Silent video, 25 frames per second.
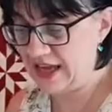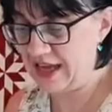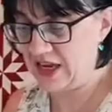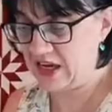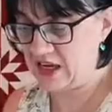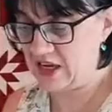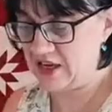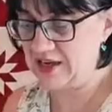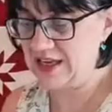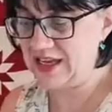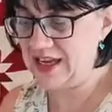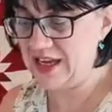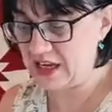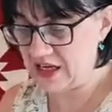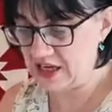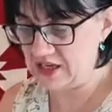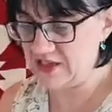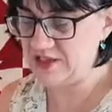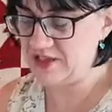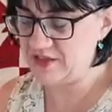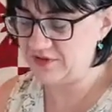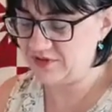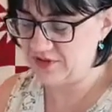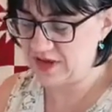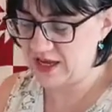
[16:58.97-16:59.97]
of Ge
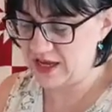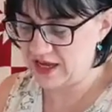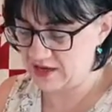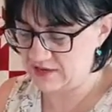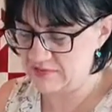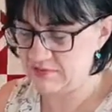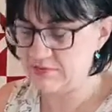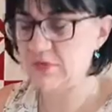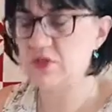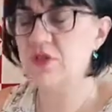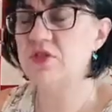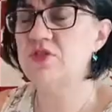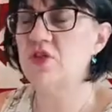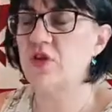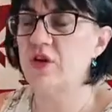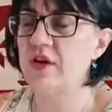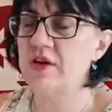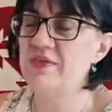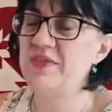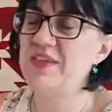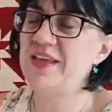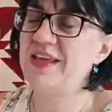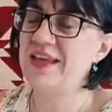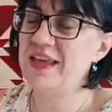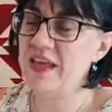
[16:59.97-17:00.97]
Gigglers of Ge
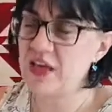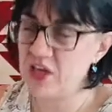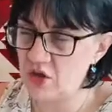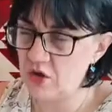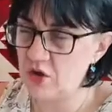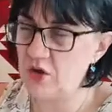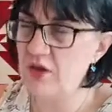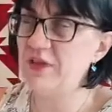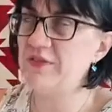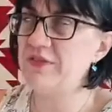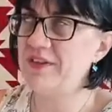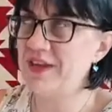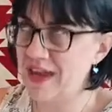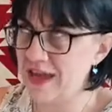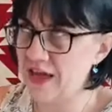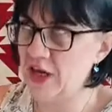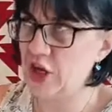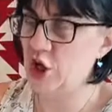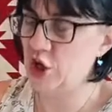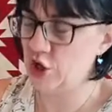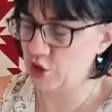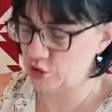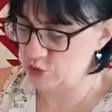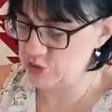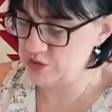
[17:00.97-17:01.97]
sorry, the Giggle of
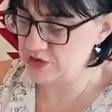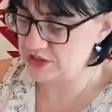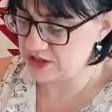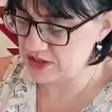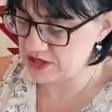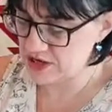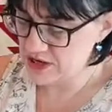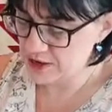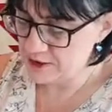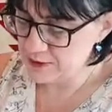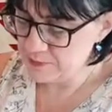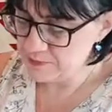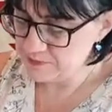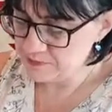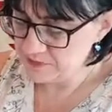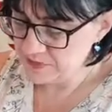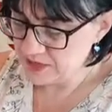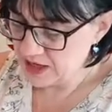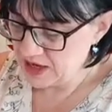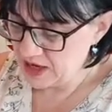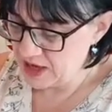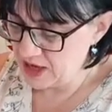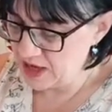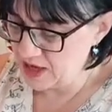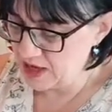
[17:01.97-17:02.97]
Geckos
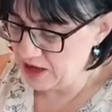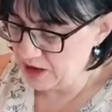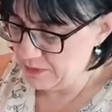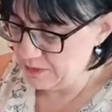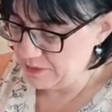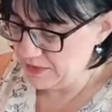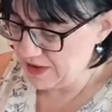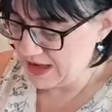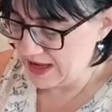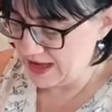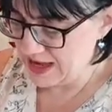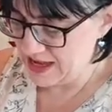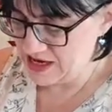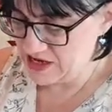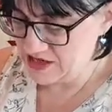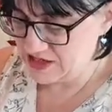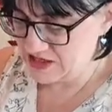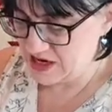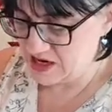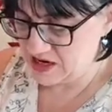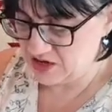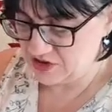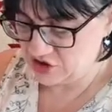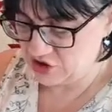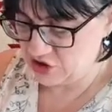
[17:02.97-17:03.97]
um, and